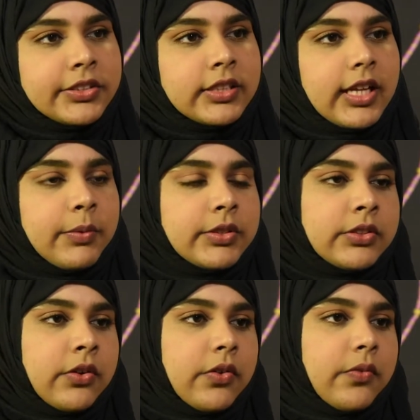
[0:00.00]
just like we're
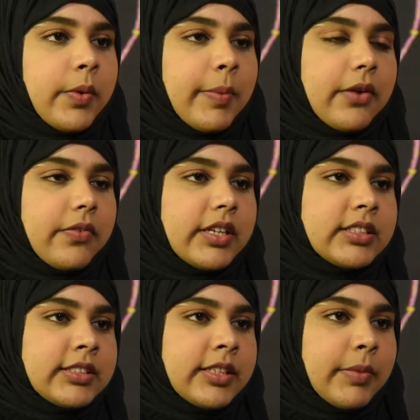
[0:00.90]
taught about
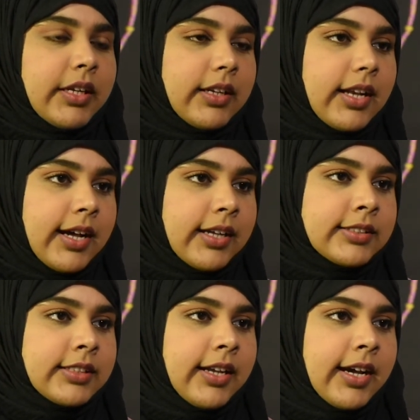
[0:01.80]
racism in
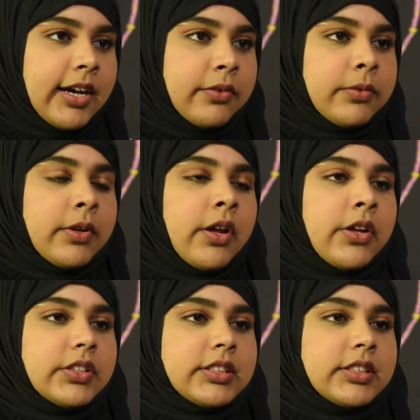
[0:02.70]
class and how to